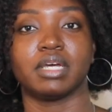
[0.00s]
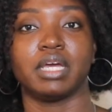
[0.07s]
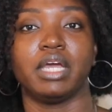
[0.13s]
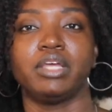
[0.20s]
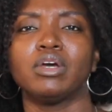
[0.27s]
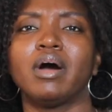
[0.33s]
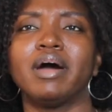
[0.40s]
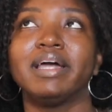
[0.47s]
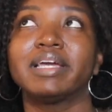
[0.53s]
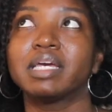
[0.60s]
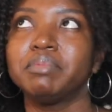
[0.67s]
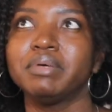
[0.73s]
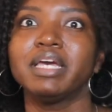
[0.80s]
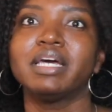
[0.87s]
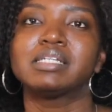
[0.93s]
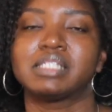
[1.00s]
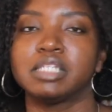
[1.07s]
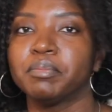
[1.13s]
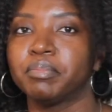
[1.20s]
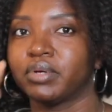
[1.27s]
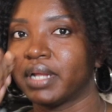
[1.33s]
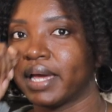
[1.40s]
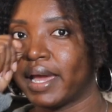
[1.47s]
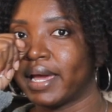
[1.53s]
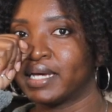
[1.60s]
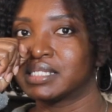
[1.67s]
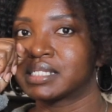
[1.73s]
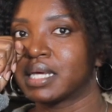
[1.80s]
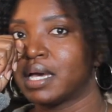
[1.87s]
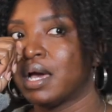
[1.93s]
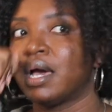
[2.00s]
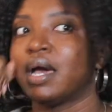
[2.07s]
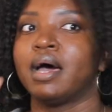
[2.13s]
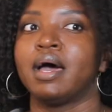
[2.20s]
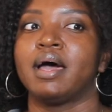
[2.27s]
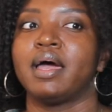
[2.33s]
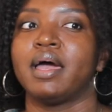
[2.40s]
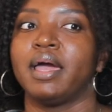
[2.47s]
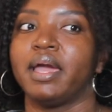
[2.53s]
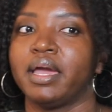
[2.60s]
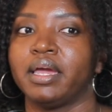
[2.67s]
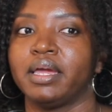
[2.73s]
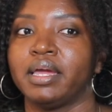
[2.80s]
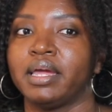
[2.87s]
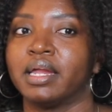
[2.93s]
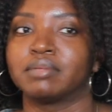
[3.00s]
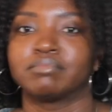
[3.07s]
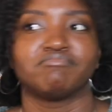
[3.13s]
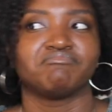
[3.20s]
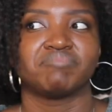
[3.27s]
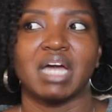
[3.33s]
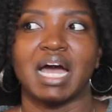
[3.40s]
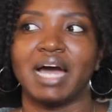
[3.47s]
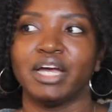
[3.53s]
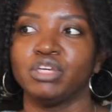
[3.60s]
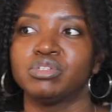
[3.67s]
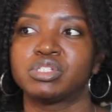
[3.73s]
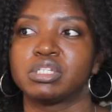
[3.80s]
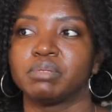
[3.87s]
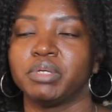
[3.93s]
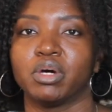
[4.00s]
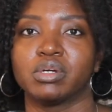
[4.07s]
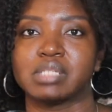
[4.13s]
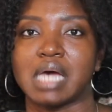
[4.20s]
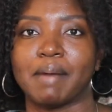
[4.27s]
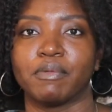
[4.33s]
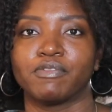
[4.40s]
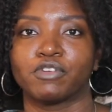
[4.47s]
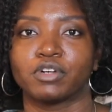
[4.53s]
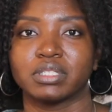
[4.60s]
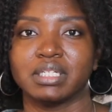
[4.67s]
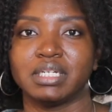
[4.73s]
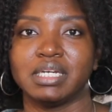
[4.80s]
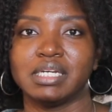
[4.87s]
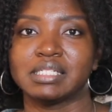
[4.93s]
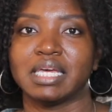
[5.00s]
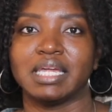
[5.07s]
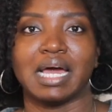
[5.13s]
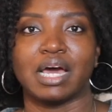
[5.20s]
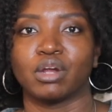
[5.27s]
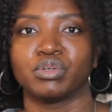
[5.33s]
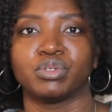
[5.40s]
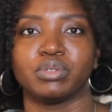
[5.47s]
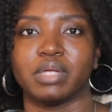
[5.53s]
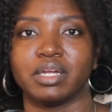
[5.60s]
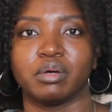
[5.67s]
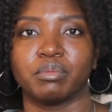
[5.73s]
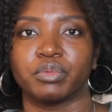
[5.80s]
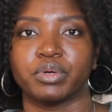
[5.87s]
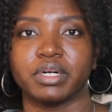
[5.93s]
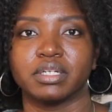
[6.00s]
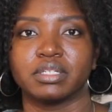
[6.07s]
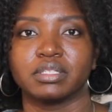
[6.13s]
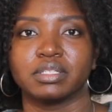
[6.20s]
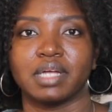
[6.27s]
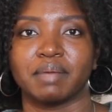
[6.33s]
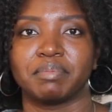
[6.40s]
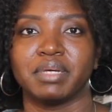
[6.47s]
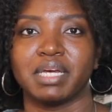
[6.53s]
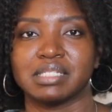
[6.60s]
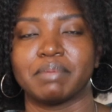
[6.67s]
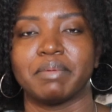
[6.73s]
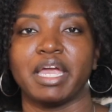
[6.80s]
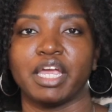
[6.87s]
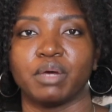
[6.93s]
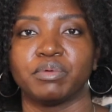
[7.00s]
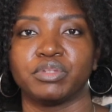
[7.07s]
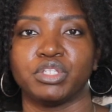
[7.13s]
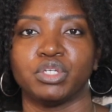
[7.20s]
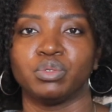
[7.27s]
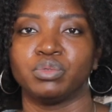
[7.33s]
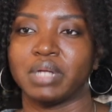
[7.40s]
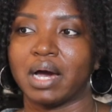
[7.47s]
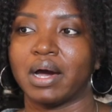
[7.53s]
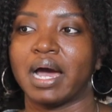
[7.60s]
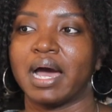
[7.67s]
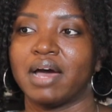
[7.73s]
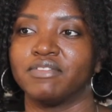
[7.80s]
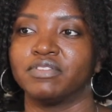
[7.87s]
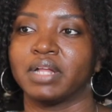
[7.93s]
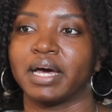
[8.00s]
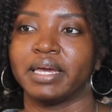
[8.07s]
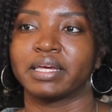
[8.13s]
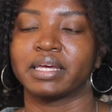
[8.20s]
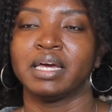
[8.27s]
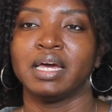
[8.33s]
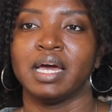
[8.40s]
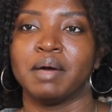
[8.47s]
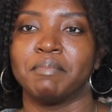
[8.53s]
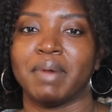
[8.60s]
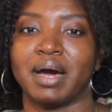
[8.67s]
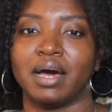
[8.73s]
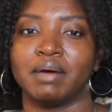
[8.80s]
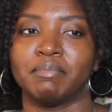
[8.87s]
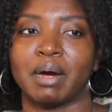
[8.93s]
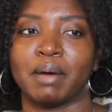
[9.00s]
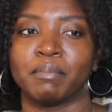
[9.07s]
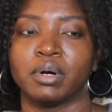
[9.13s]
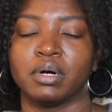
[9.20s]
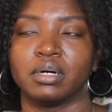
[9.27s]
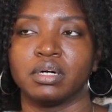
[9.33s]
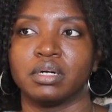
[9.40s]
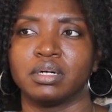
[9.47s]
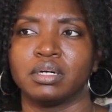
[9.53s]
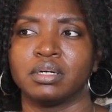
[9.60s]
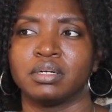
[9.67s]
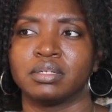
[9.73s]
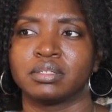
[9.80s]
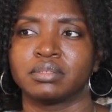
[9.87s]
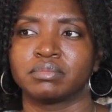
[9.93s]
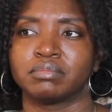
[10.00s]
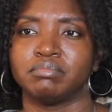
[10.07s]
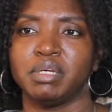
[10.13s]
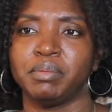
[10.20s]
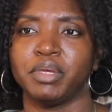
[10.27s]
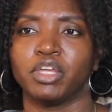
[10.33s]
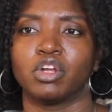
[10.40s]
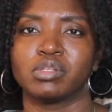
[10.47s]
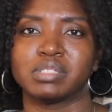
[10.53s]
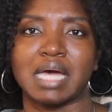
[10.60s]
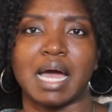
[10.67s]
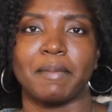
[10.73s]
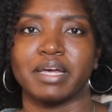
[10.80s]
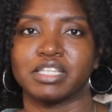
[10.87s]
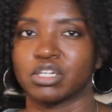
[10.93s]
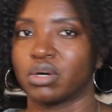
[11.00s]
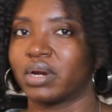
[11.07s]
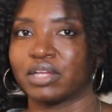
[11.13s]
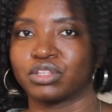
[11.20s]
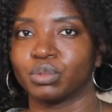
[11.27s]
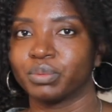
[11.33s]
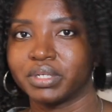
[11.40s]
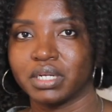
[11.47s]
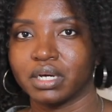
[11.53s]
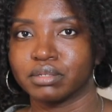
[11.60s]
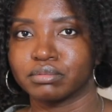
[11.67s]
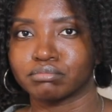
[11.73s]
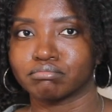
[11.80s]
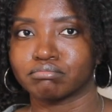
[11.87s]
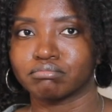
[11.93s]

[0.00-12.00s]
And y'all, it can be as simple as, hey, I used to be on time for things and I don't do that no more. Like because I'm hanging with you, now I have like my my uh me being on time has gone out the window.